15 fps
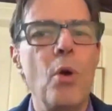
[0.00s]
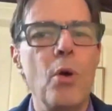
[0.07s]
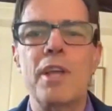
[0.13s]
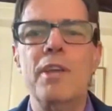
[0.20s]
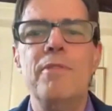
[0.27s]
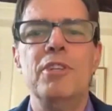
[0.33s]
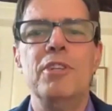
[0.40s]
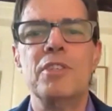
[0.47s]
or
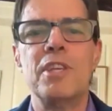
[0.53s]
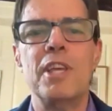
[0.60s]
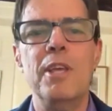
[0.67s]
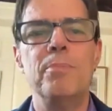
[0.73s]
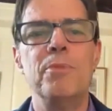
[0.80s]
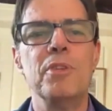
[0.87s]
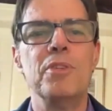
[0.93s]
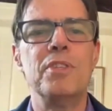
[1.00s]
even just
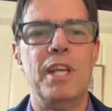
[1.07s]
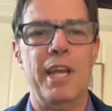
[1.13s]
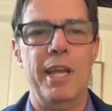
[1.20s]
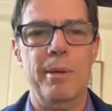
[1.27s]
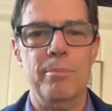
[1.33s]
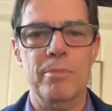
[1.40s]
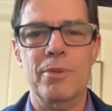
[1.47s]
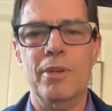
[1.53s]
keep the
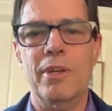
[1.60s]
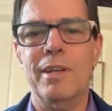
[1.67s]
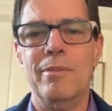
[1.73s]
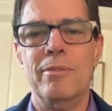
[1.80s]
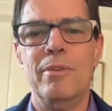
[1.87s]
same, right?